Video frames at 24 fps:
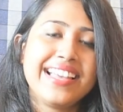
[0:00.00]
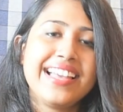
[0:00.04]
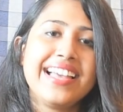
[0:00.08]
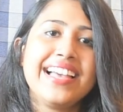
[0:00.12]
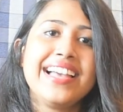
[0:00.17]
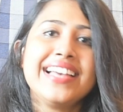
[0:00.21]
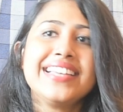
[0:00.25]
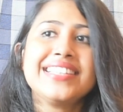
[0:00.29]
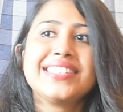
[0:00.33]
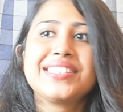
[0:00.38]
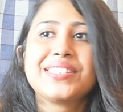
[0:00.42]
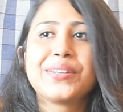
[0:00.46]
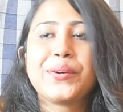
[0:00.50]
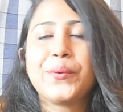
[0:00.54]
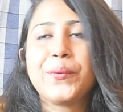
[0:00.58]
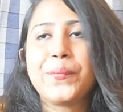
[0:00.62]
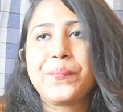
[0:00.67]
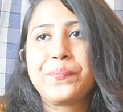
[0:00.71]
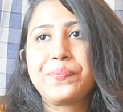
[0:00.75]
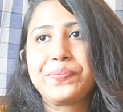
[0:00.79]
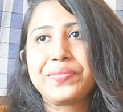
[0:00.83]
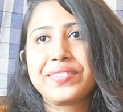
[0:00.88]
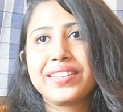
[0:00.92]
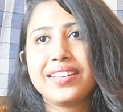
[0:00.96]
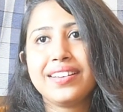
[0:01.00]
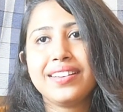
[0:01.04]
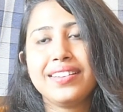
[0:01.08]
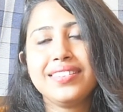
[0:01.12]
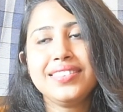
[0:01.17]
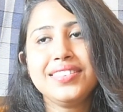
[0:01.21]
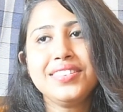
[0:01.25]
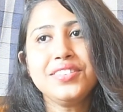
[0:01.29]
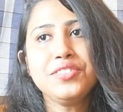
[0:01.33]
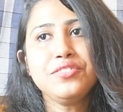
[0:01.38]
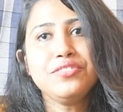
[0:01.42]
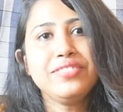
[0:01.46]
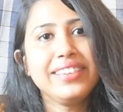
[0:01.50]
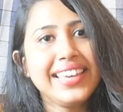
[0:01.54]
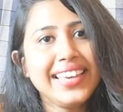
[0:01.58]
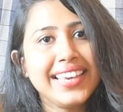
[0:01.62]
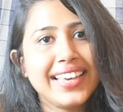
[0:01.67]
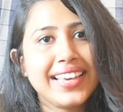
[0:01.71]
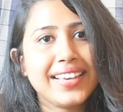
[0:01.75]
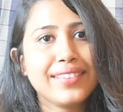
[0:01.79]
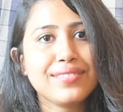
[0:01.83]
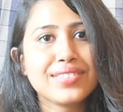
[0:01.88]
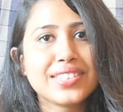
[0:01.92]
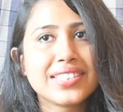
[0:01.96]
So the
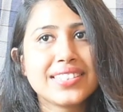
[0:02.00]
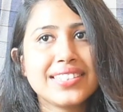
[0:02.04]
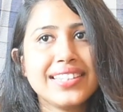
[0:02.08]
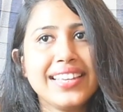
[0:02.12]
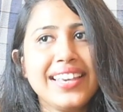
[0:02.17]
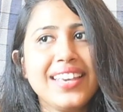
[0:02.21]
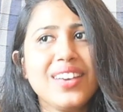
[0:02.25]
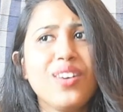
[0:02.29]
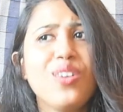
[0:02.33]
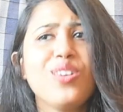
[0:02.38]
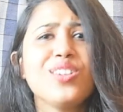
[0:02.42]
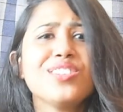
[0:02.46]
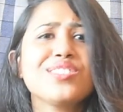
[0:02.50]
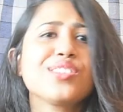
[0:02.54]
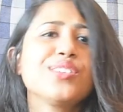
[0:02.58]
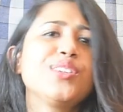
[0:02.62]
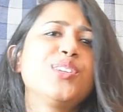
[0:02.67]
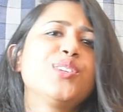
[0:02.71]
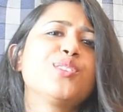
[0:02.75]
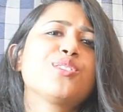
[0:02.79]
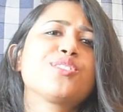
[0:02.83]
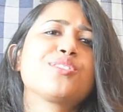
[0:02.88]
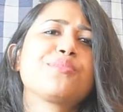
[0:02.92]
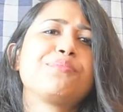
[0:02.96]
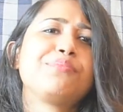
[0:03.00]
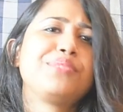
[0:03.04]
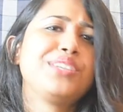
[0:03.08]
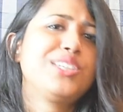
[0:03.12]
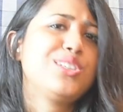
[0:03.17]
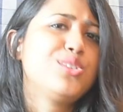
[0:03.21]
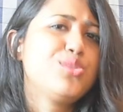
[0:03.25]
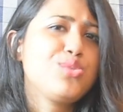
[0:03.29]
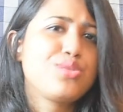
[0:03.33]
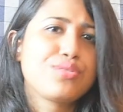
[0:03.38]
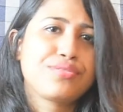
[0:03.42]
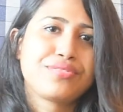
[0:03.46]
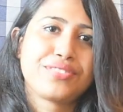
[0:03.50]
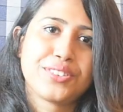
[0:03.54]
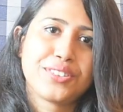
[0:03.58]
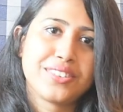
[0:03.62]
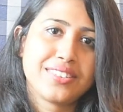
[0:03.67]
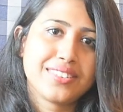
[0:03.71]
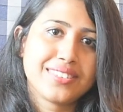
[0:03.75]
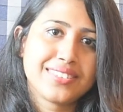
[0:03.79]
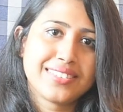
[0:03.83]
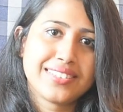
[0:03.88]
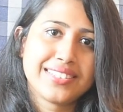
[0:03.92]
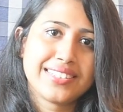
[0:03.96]
waves, they also looked beautiful.
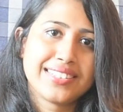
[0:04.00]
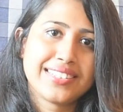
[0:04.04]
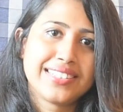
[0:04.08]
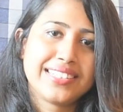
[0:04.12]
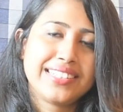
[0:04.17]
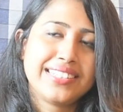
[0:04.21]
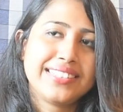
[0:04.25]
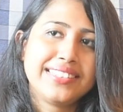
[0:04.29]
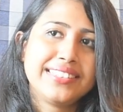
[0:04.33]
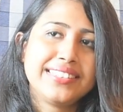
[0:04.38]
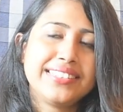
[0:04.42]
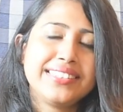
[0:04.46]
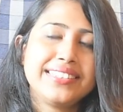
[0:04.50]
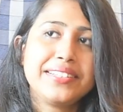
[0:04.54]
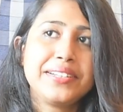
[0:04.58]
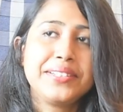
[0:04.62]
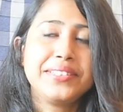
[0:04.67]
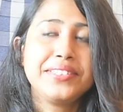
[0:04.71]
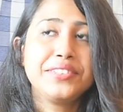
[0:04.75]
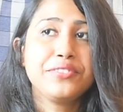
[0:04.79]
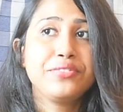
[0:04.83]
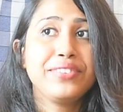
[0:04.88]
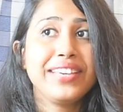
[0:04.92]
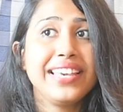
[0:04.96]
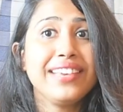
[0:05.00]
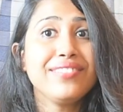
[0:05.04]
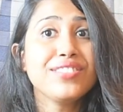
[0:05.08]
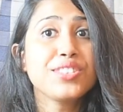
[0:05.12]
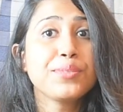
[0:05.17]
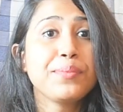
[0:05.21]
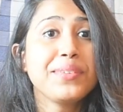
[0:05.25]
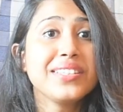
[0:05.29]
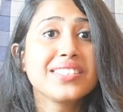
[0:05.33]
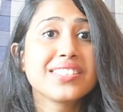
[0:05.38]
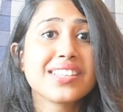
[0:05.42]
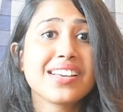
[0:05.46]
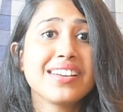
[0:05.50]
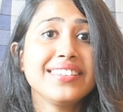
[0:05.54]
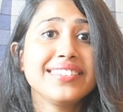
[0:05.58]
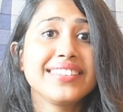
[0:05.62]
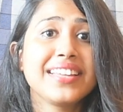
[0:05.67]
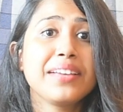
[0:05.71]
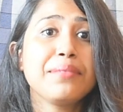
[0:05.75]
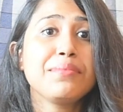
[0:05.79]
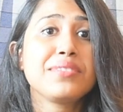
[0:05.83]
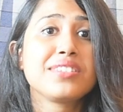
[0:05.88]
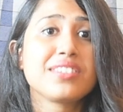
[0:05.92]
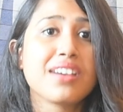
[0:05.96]
The waves beside
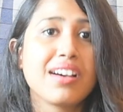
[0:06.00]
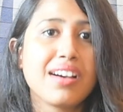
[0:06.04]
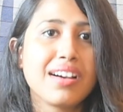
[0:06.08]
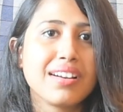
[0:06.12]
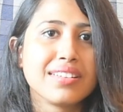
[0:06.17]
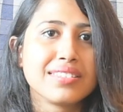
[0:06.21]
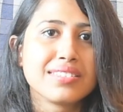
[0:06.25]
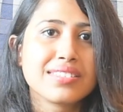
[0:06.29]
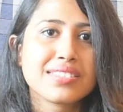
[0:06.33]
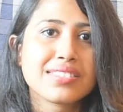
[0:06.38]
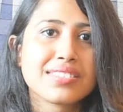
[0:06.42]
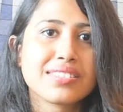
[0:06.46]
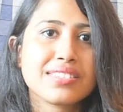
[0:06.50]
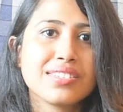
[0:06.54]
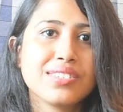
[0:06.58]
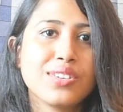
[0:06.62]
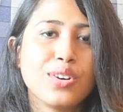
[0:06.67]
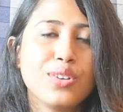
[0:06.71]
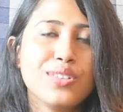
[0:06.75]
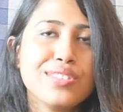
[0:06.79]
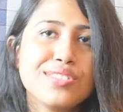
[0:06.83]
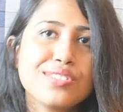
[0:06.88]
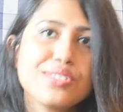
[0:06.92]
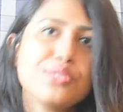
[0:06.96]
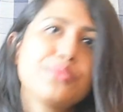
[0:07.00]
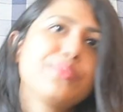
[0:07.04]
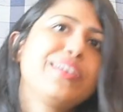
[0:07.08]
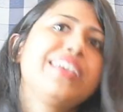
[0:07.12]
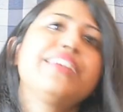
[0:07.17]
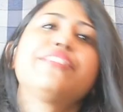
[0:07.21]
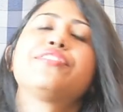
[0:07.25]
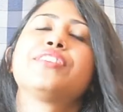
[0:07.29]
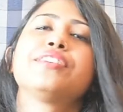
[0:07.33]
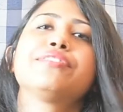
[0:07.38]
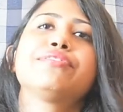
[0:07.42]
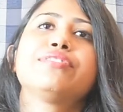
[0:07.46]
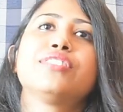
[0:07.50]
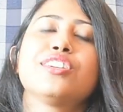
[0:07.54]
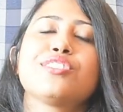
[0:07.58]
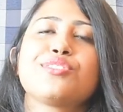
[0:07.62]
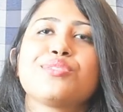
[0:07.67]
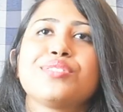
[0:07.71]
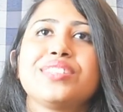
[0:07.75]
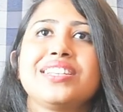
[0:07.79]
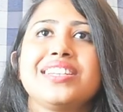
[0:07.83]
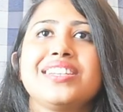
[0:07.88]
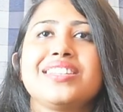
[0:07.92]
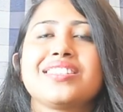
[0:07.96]
them danced. Also, we refer to
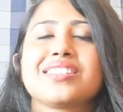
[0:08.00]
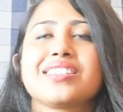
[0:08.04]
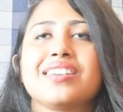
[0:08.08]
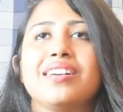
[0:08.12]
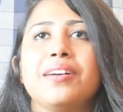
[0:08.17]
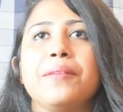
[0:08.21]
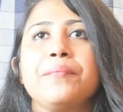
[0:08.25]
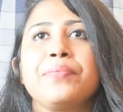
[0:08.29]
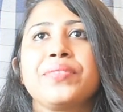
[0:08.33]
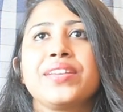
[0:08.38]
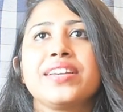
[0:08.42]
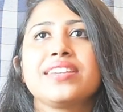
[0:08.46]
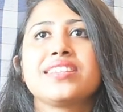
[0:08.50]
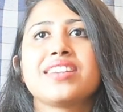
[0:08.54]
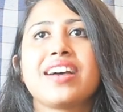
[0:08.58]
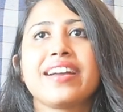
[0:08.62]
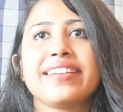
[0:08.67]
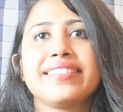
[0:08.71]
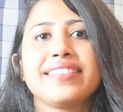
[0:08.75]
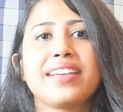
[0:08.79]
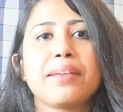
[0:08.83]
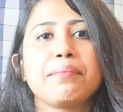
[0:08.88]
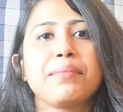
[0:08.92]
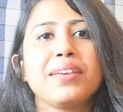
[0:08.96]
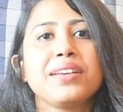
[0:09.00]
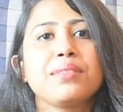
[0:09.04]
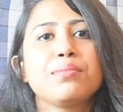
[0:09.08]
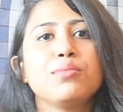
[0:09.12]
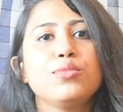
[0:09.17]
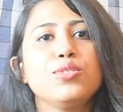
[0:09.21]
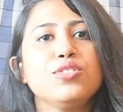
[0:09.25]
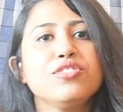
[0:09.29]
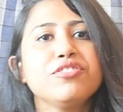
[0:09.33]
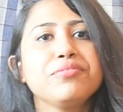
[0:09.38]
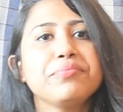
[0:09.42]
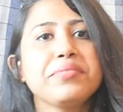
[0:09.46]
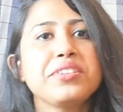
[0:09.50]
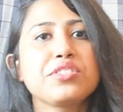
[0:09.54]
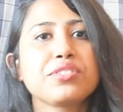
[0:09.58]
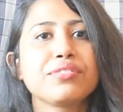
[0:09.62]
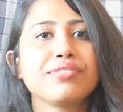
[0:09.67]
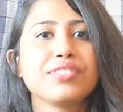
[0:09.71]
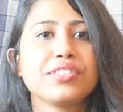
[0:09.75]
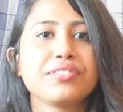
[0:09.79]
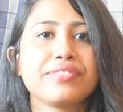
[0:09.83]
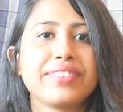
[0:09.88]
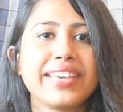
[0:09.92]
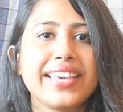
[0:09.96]
these dynamic movement of
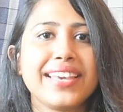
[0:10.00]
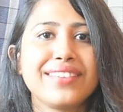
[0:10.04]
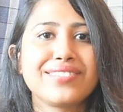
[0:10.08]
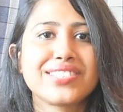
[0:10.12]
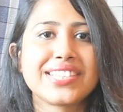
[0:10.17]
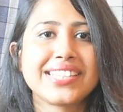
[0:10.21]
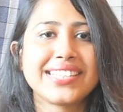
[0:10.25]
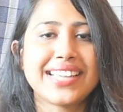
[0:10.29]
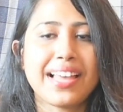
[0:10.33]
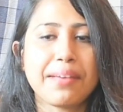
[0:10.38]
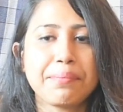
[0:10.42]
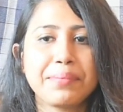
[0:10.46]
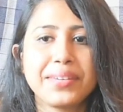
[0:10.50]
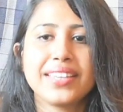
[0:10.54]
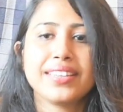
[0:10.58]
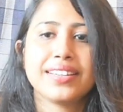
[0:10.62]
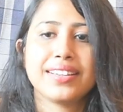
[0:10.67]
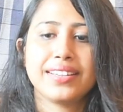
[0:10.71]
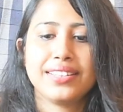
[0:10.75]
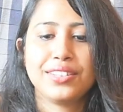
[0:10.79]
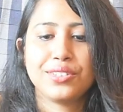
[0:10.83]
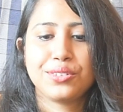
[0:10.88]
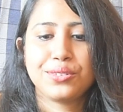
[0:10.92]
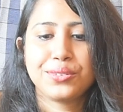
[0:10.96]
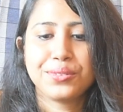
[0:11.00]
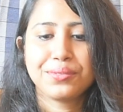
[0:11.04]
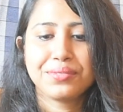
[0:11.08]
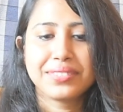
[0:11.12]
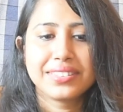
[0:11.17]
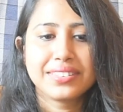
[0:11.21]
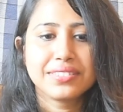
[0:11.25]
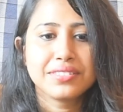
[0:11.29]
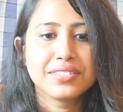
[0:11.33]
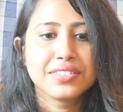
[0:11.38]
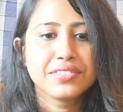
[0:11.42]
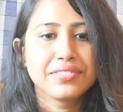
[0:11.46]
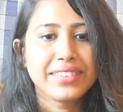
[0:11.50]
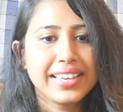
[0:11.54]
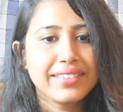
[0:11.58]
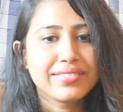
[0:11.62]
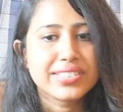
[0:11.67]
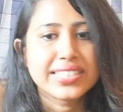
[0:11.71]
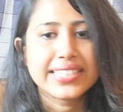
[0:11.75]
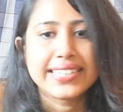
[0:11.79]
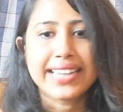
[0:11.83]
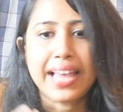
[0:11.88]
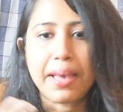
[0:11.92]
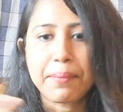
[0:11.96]
the waves lapping, the waves
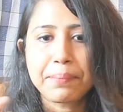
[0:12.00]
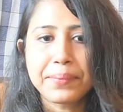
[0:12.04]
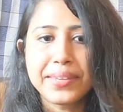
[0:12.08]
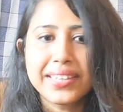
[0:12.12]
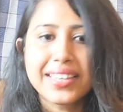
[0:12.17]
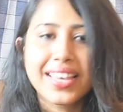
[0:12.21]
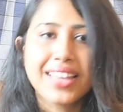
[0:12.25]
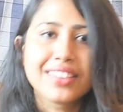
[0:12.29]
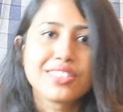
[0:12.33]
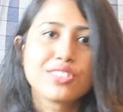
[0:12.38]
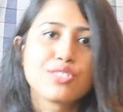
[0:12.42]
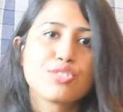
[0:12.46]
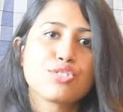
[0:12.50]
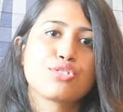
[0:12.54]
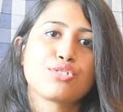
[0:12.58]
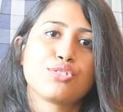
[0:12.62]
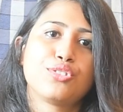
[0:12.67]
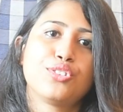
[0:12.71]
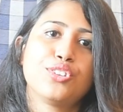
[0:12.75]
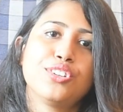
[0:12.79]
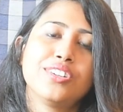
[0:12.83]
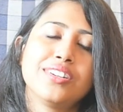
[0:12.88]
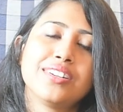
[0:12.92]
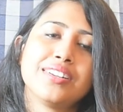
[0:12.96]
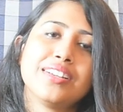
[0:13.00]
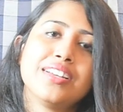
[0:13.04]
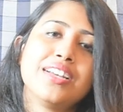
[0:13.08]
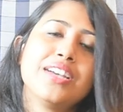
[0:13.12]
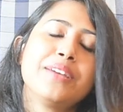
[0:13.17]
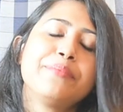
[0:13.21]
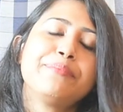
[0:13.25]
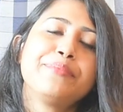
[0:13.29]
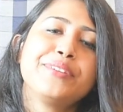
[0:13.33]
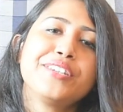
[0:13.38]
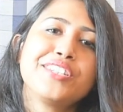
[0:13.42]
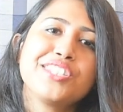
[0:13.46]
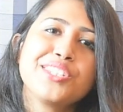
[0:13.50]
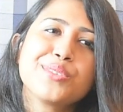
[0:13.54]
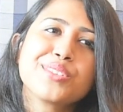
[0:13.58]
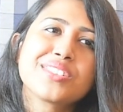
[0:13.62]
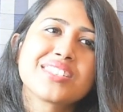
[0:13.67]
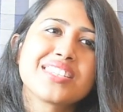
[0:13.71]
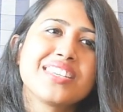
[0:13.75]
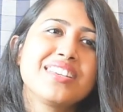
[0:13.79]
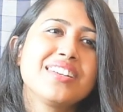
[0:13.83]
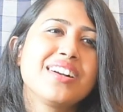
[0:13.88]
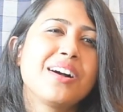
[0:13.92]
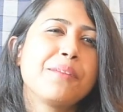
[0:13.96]
lapping at the shore,
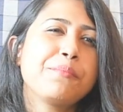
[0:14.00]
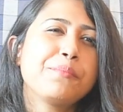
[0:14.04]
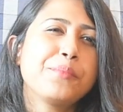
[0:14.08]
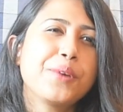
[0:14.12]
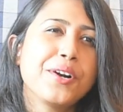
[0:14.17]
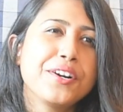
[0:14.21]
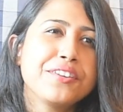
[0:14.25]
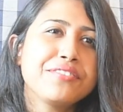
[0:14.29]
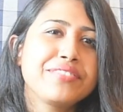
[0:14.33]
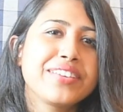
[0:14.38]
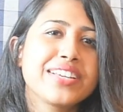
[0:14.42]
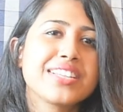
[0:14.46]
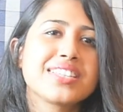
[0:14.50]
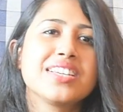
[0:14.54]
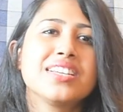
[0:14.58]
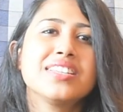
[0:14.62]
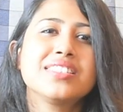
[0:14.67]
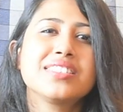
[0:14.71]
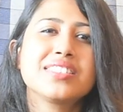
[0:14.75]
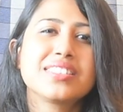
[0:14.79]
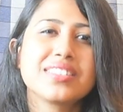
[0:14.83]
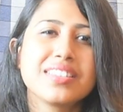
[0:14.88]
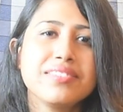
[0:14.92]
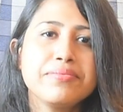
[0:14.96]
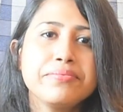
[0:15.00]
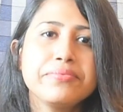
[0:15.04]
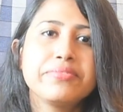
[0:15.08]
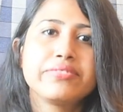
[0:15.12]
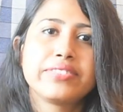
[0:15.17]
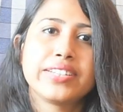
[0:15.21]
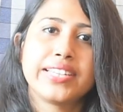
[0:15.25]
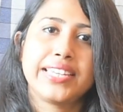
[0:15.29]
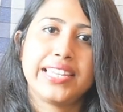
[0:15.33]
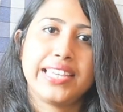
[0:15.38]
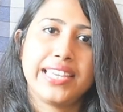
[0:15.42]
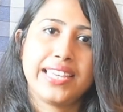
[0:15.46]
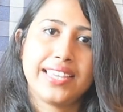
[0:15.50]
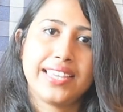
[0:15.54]
producing a perfect symphony.